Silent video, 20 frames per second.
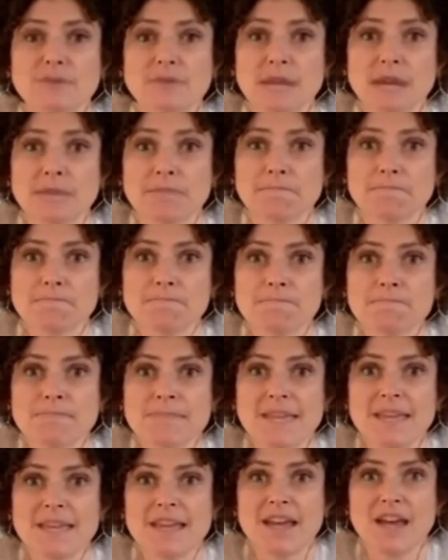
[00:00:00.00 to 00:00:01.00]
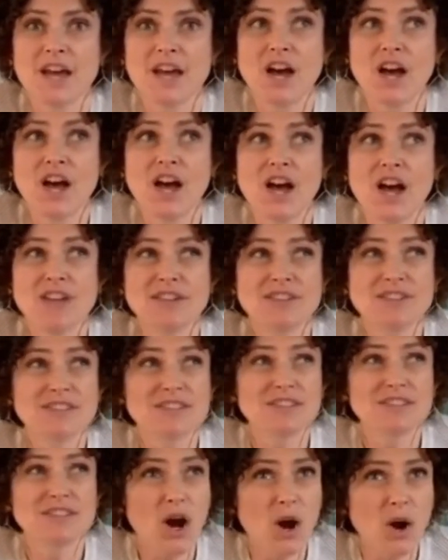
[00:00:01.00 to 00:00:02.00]
time.
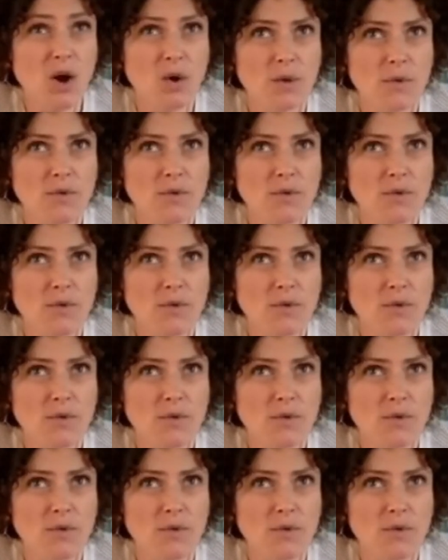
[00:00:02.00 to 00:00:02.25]
So